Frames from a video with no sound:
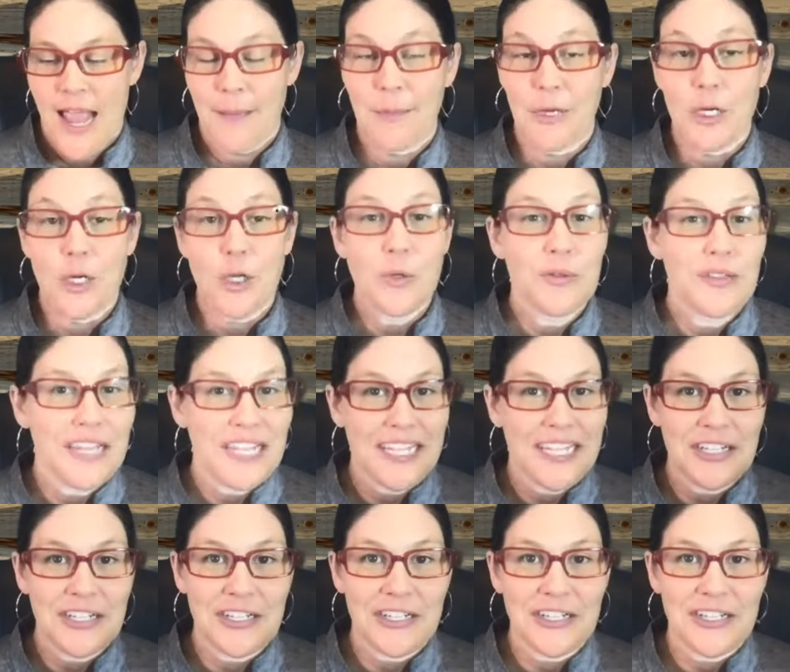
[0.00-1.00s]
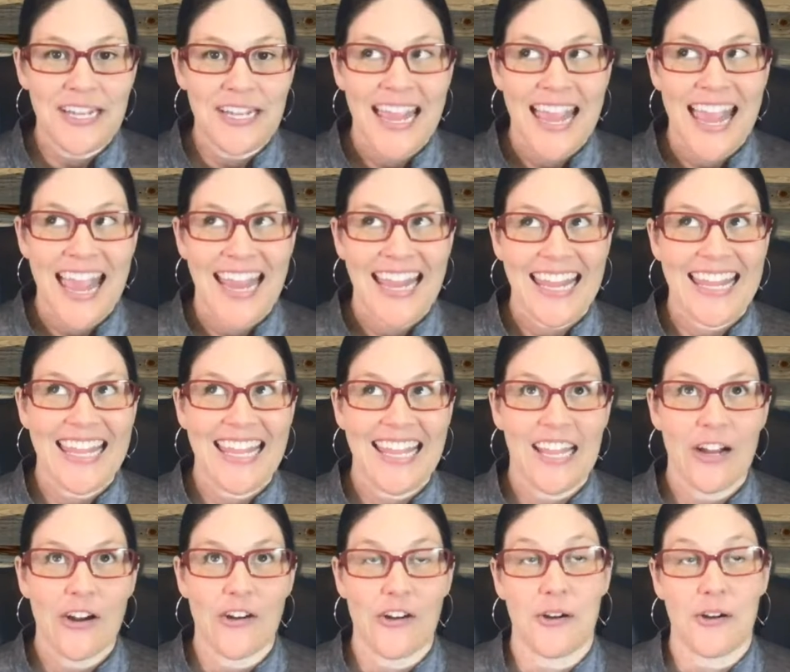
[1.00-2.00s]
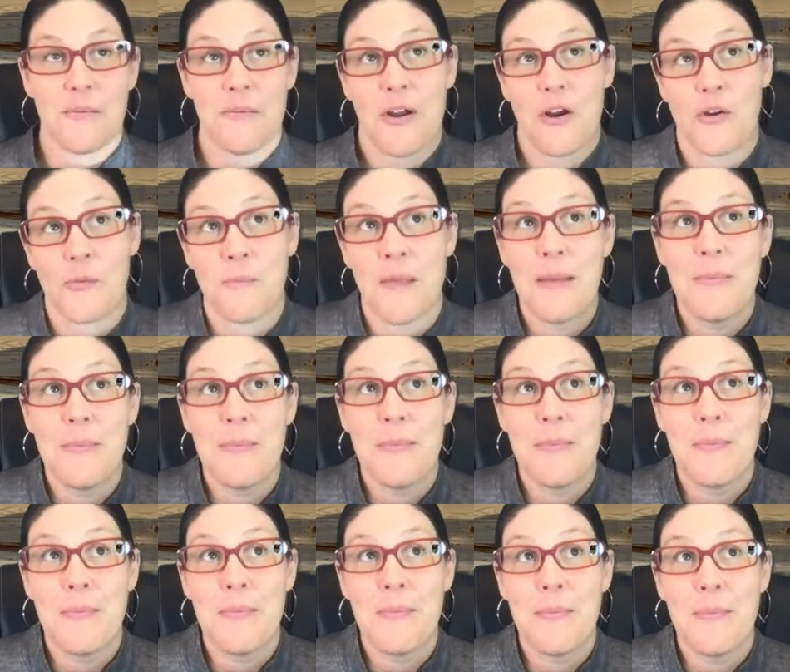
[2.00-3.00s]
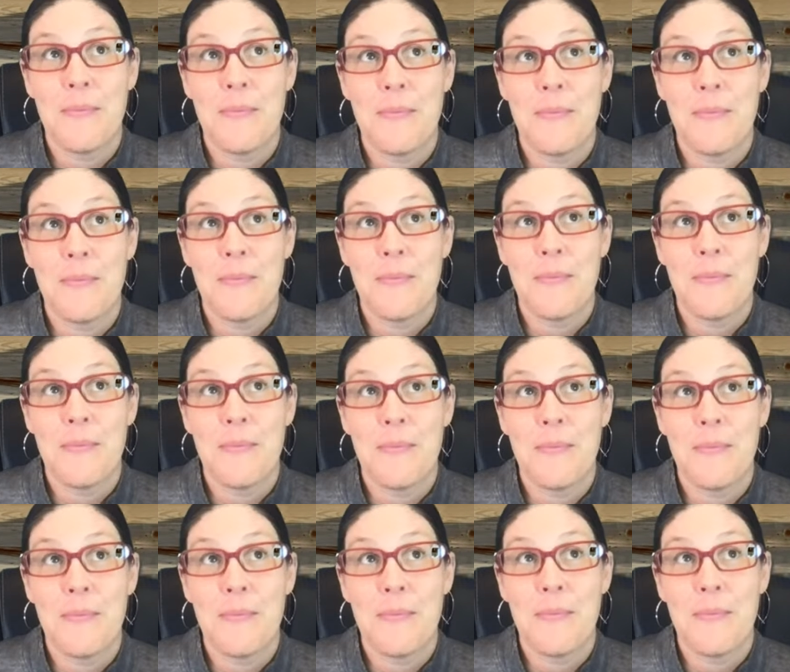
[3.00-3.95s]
I'm a new leader, or maybe I'm an existing leader,